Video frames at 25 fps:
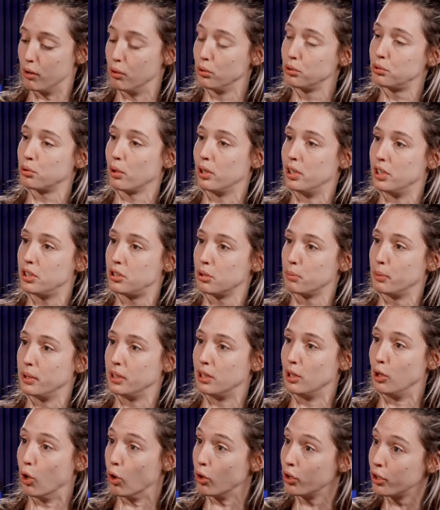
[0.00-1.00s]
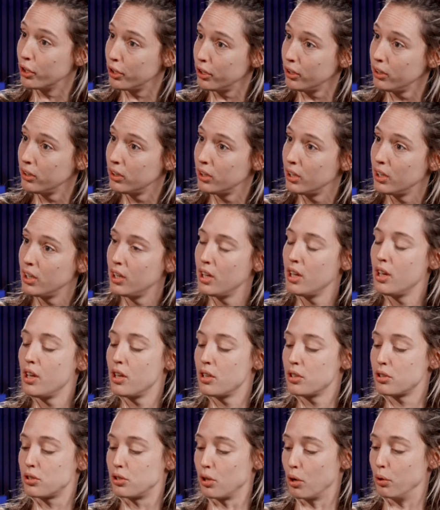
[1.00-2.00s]
also a little bit longer,
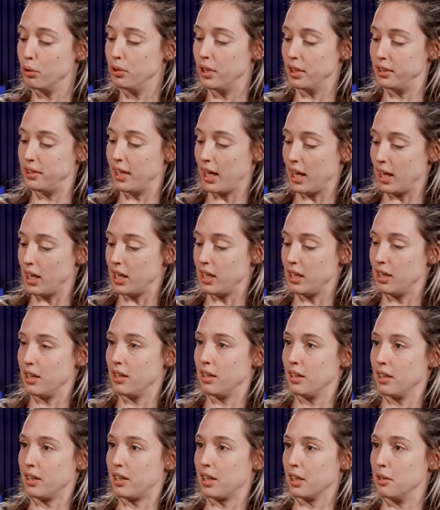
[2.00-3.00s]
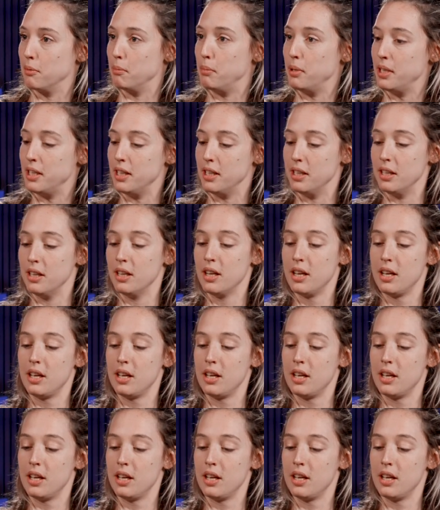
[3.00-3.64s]
so that they can be